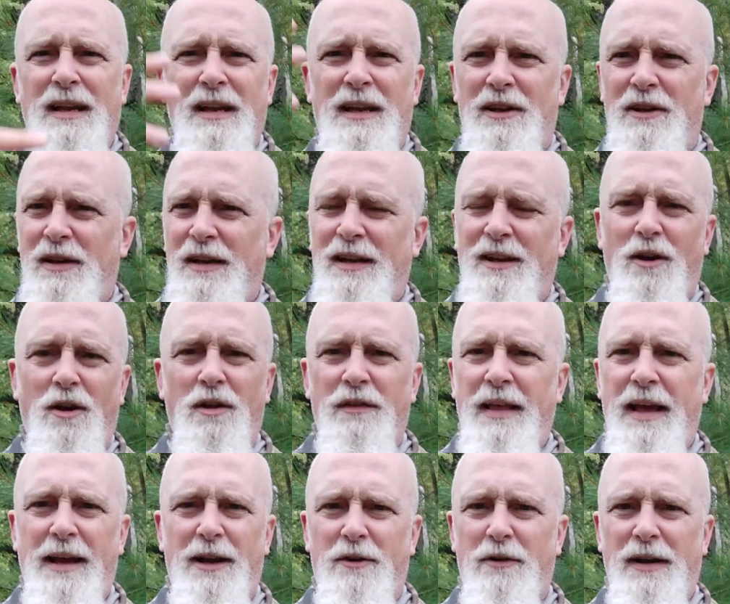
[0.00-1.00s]
You're getting all
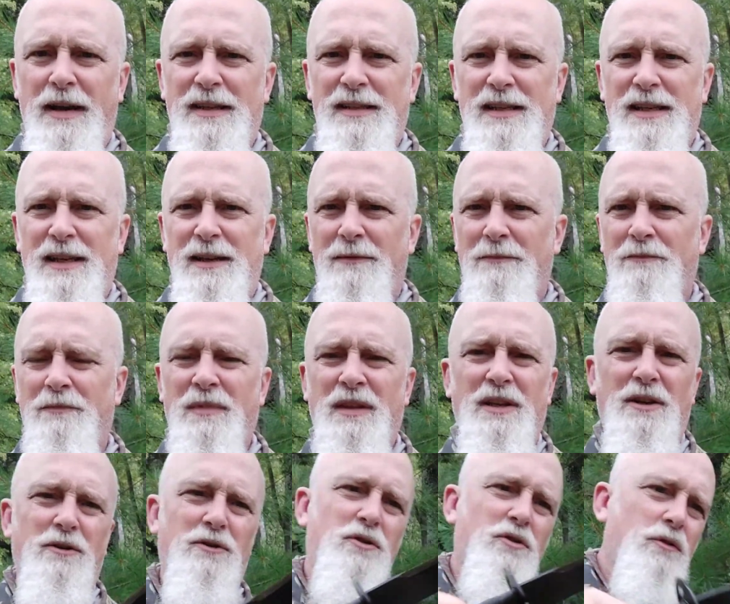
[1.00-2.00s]
that crazy.
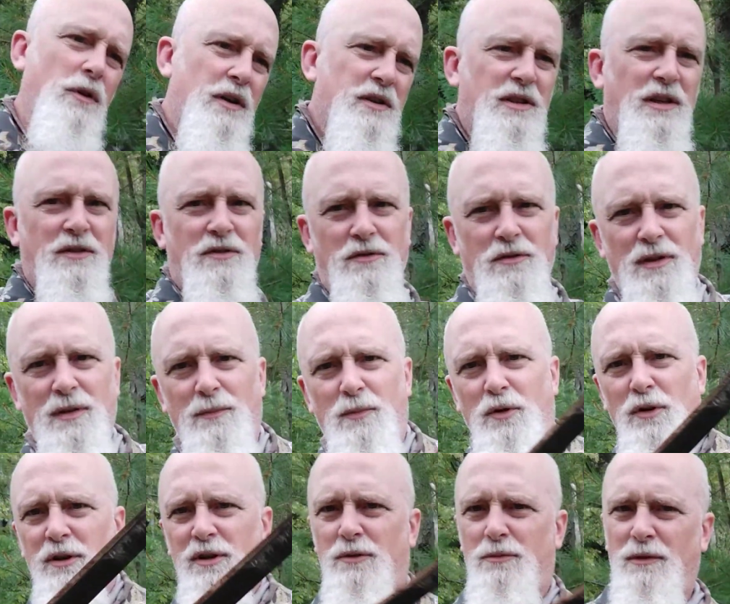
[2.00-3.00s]
You're trudging through the
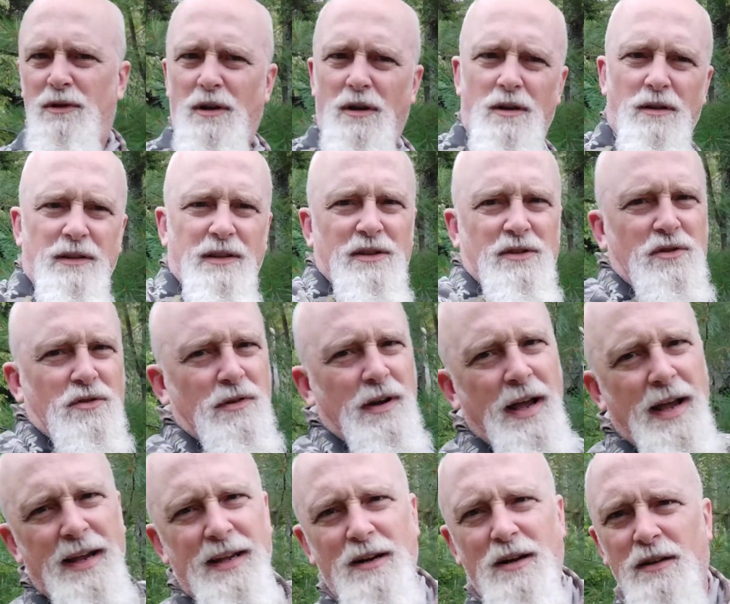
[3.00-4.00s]
bush with all this,
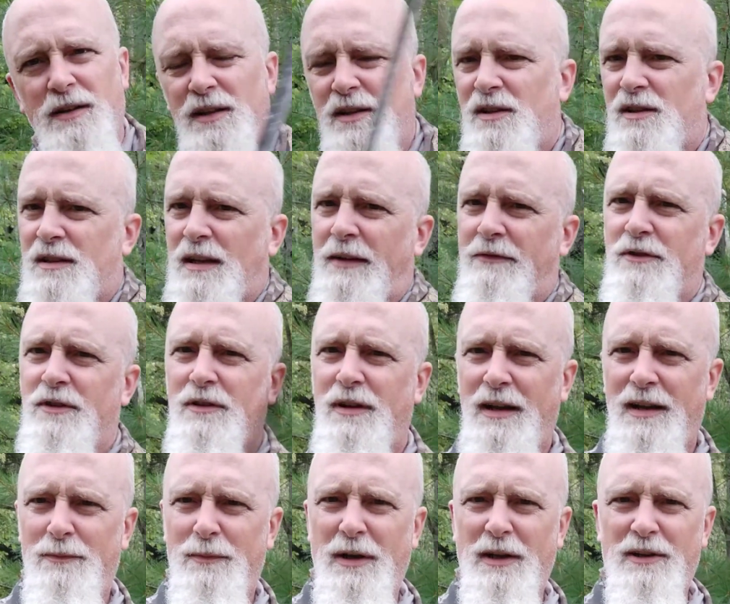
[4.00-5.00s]
dragging all this stuff to
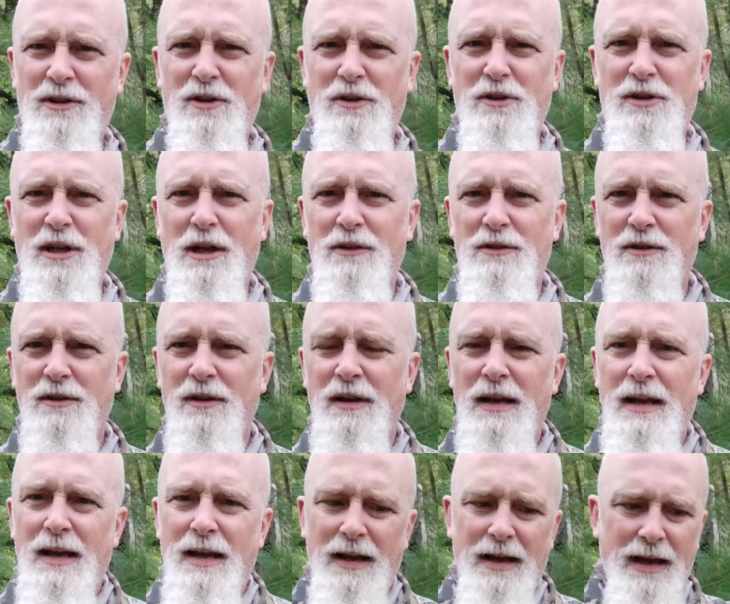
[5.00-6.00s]
get back to your shelter
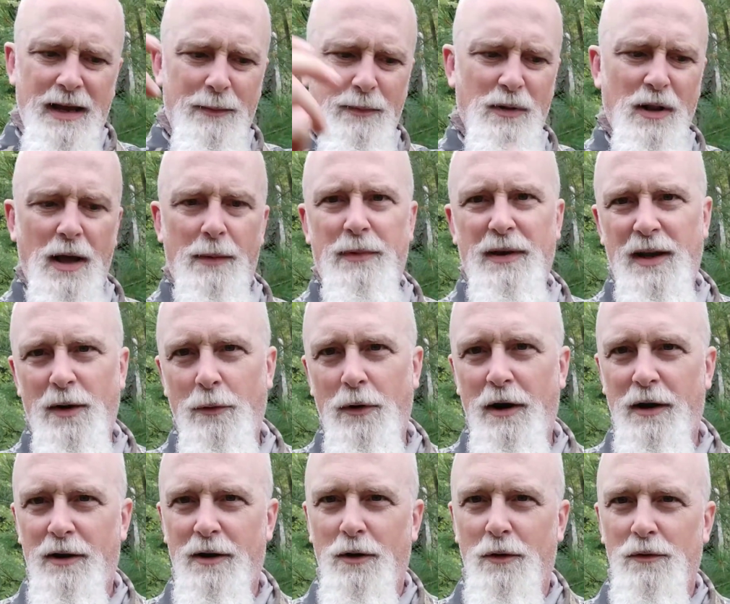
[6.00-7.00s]
and plopping it where
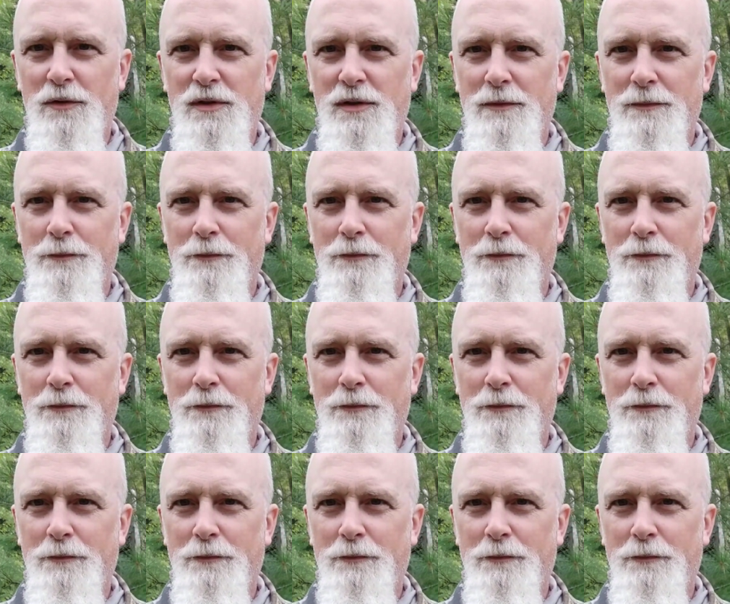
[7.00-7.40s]
it goes.